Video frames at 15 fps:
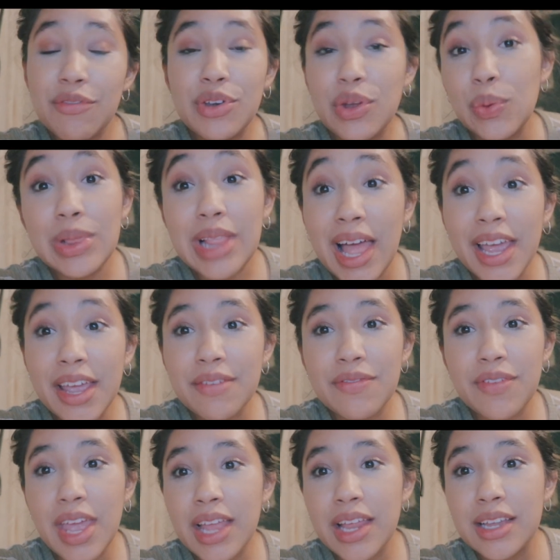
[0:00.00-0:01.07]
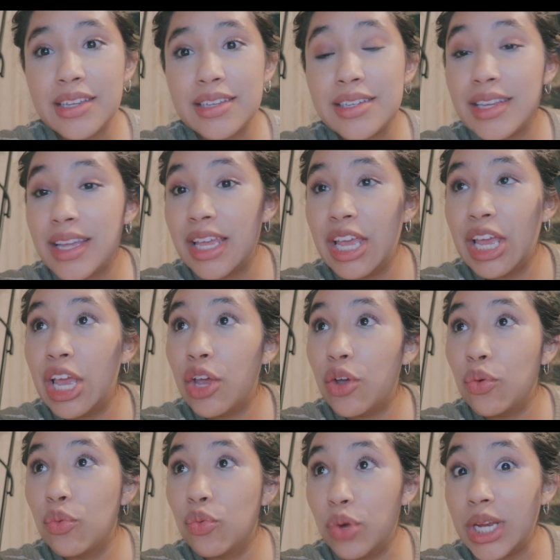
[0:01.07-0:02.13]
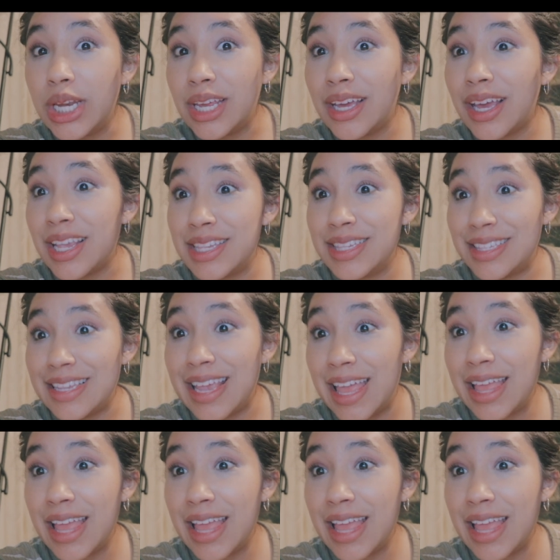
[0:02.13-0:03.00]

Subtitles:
no life and reading is